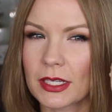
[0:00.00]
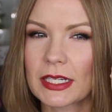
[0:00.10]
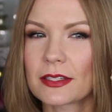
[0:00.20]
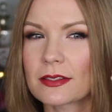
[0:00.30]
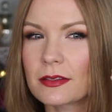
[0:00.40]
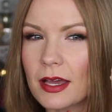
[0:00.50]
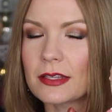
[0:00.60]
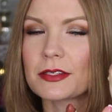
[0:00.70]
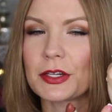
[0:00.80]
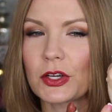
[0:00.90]
Like, it's
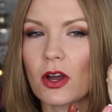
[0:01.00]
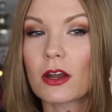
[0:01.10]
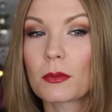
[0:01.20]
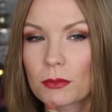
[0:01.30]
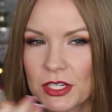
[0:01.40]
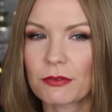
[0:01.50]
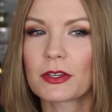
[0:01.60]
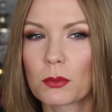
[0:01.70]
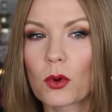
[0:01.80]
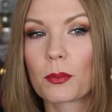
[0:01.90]
less terracotta,
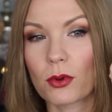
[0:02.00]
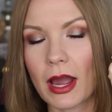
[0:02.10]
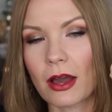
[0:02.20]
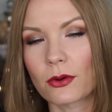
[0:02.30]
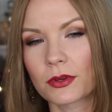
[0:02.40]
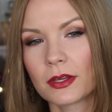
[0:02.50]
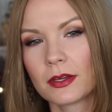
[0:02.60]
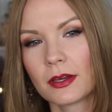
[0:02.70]
definitely more brown,